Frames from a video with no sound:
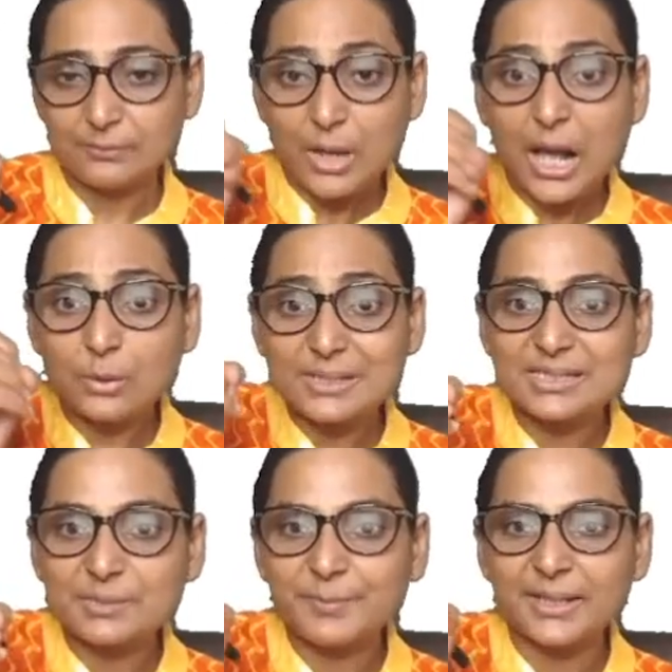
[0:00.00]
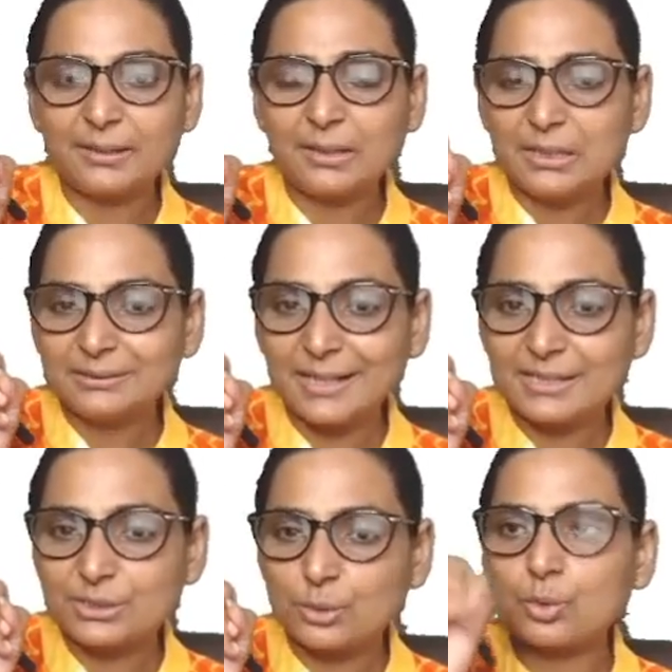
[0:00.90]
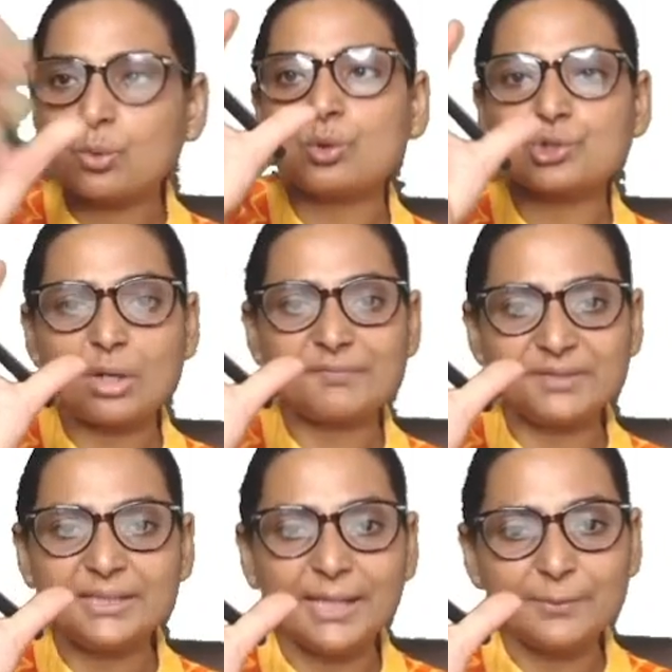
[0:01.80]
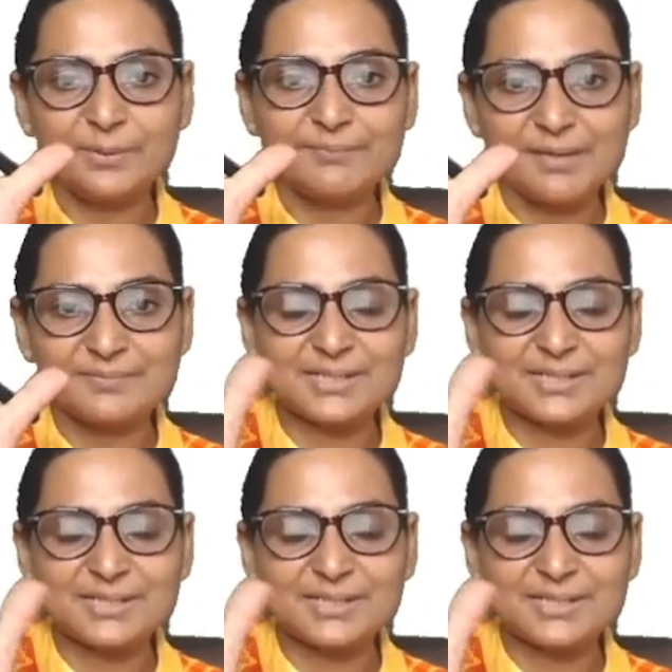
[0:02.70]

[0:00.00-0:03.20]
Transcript: How does it begin? There is closure of the AV valves.